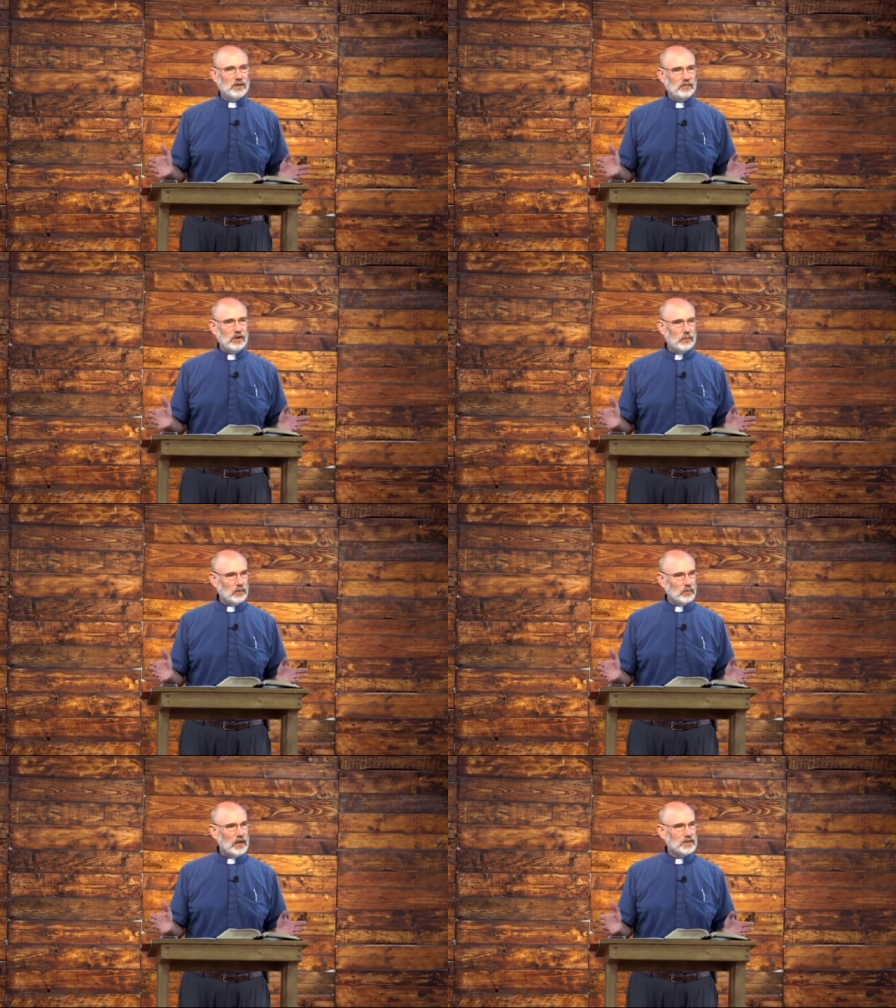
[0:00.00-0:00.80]
of the human
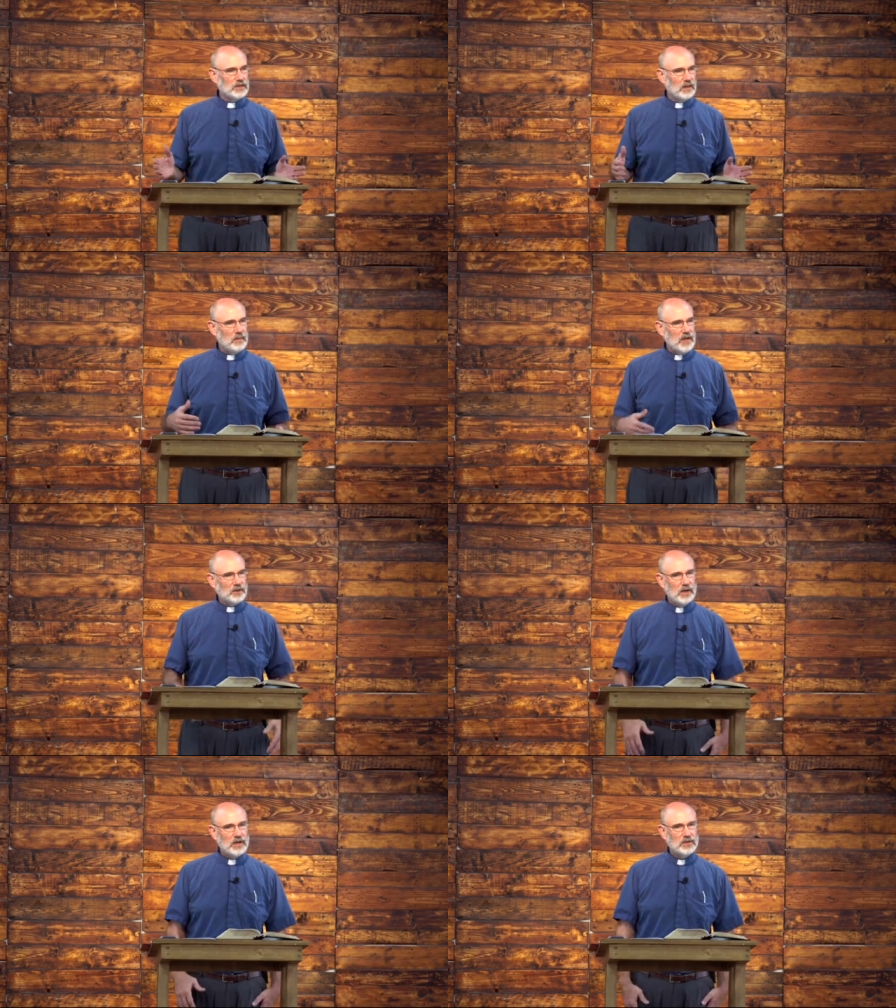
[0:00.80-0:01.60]
race and the
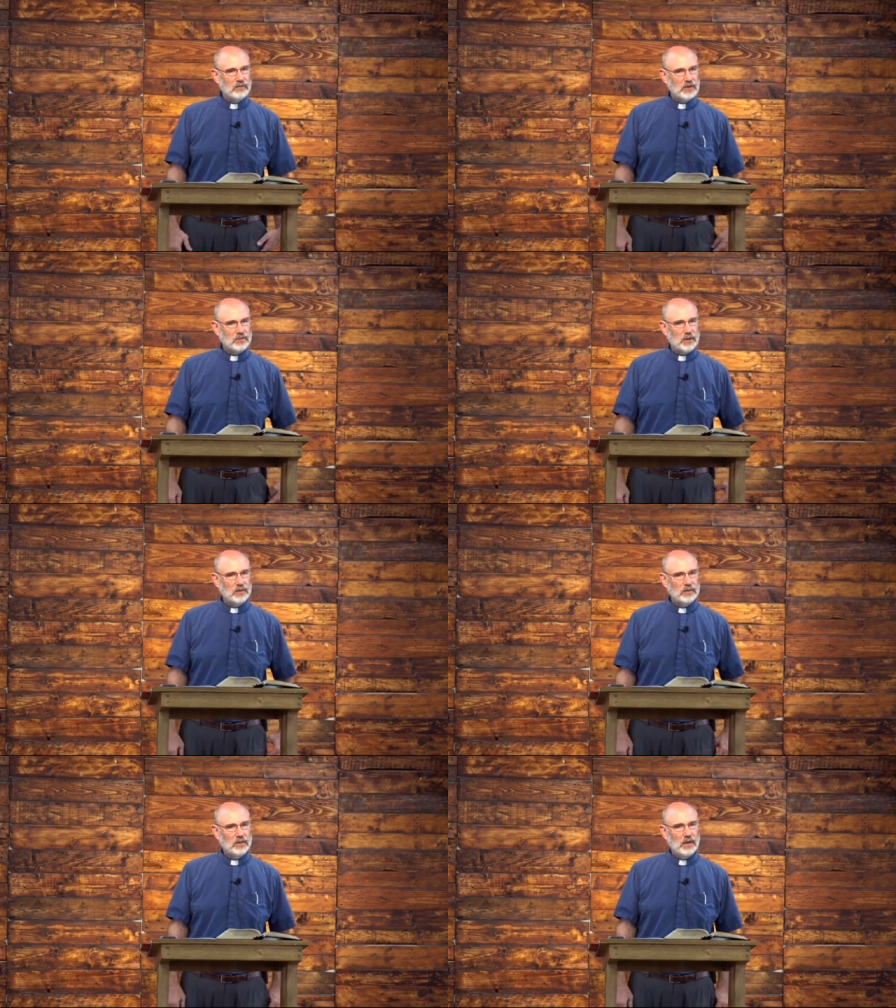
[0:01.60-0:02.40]
maturation of
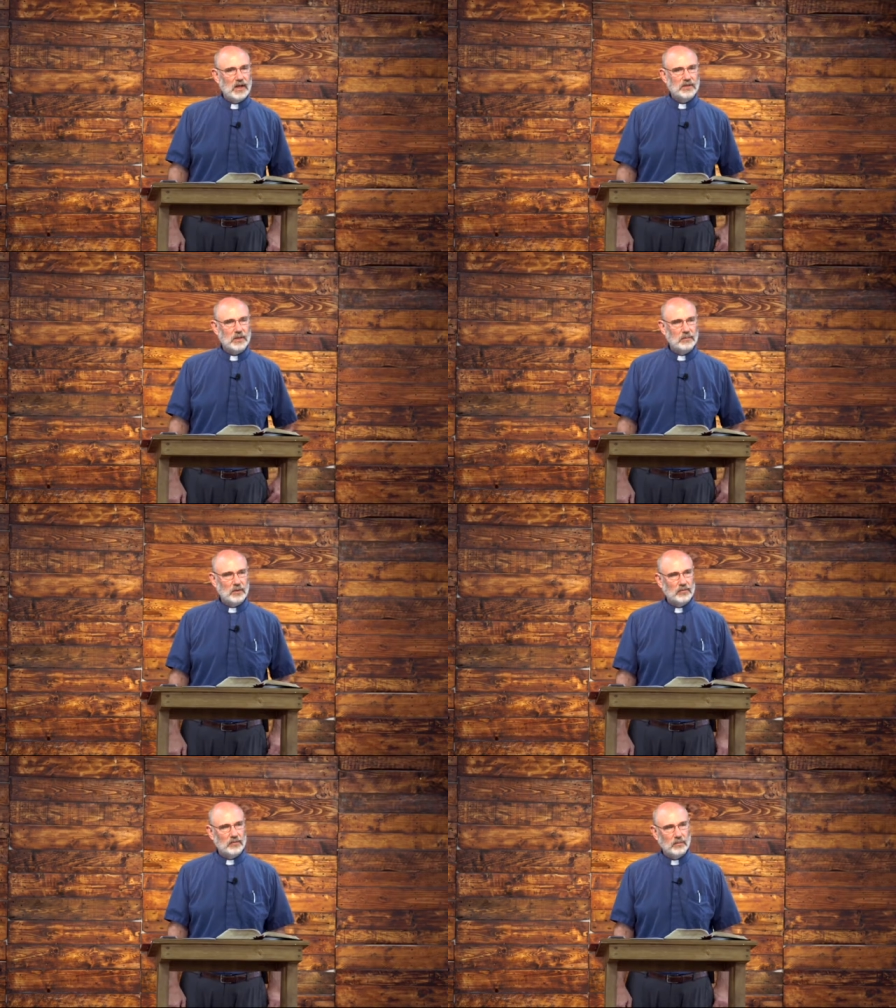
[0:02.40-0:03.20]
Israel as they
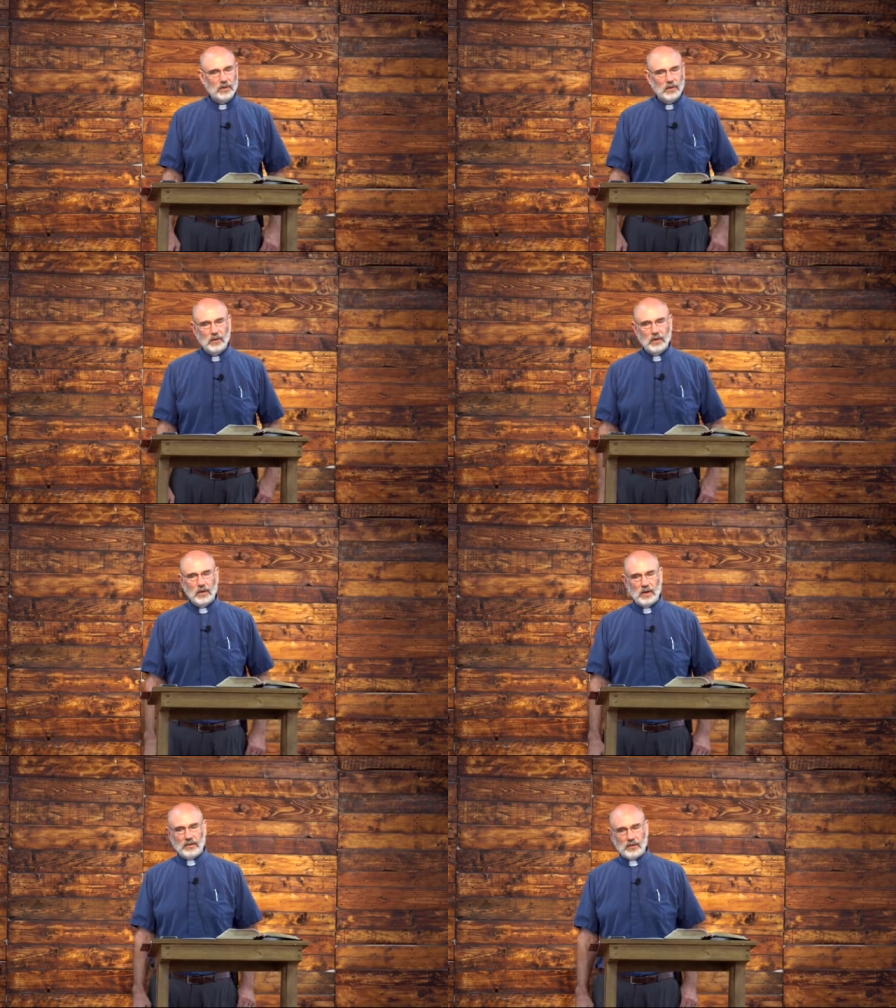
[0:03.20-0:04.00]
move from
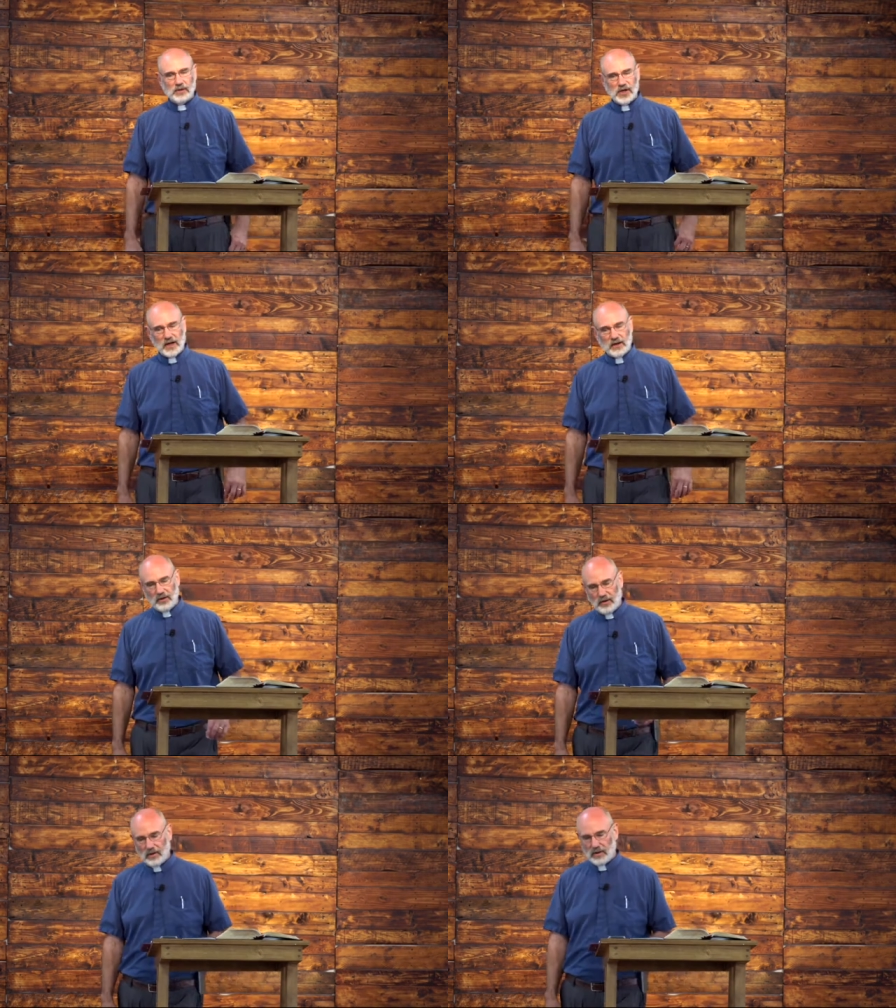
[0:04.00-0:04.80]
their
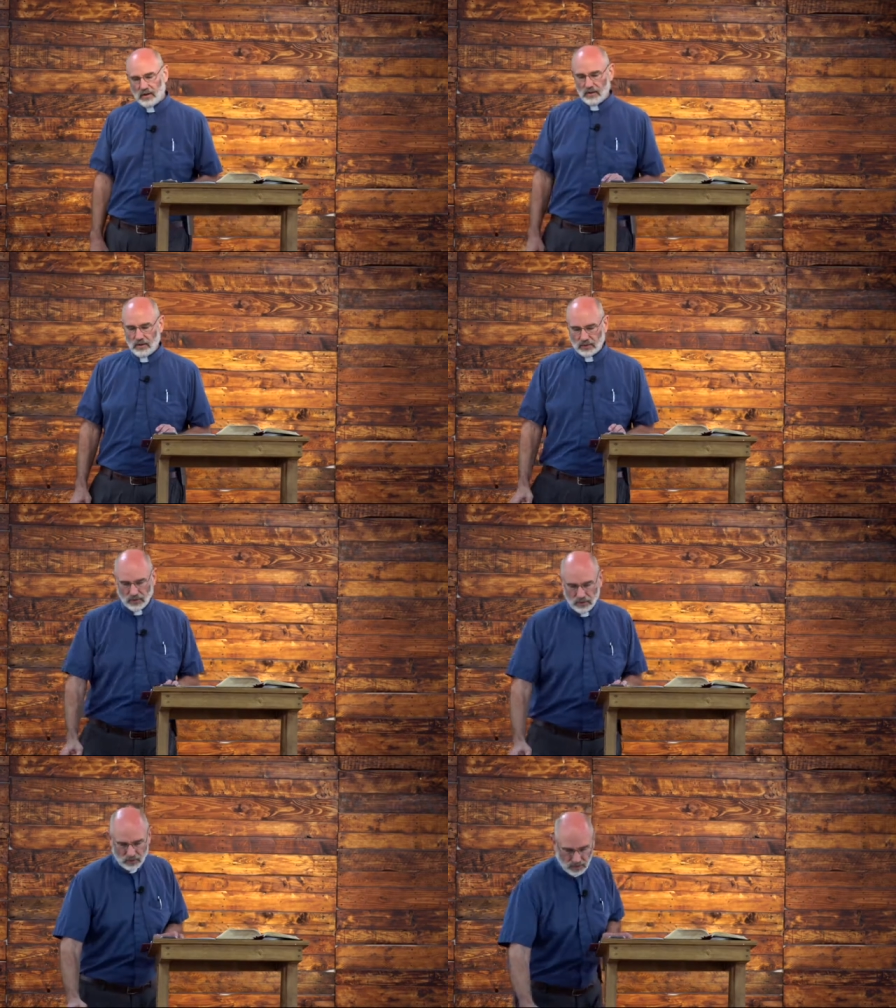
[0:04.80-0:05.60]
childhood through